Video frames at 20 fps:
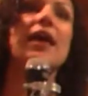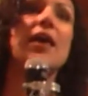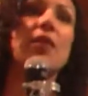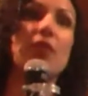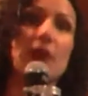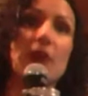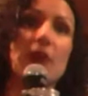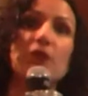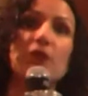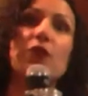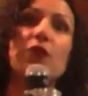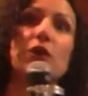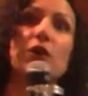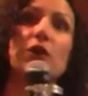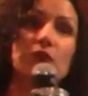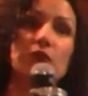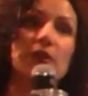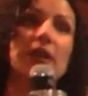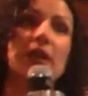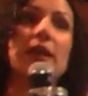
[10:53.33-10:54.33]
Therefore,
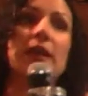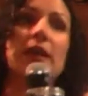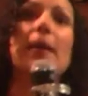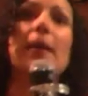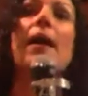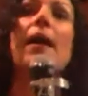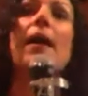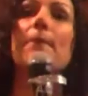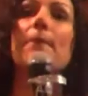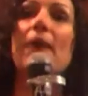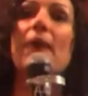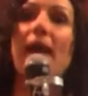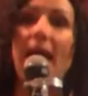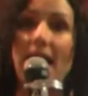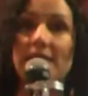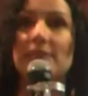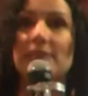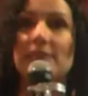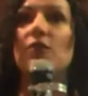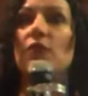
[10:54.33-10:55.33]
creating
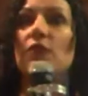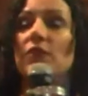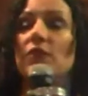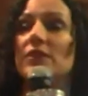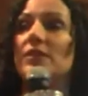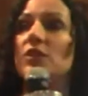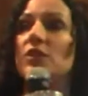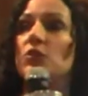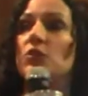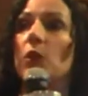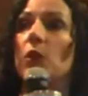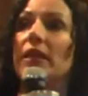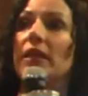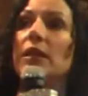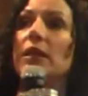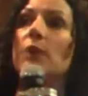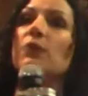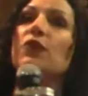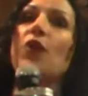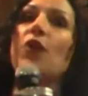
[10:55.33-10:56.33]
passive and residual
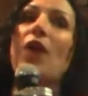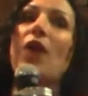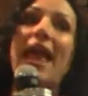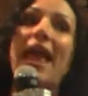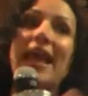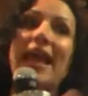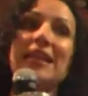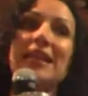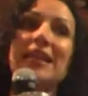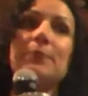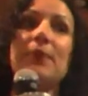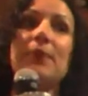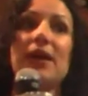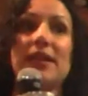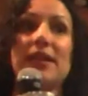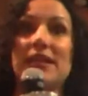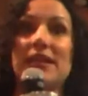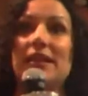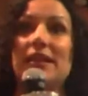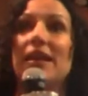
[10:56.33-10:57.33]
income for
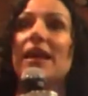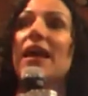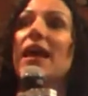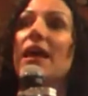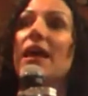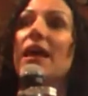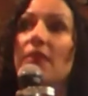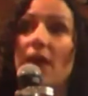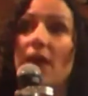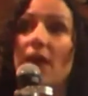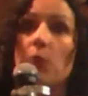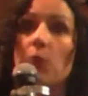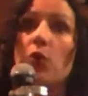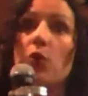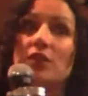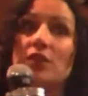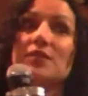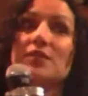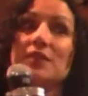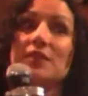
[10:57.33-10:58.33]
anybody that
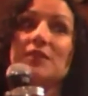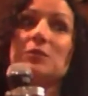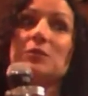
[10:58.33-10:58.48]
works this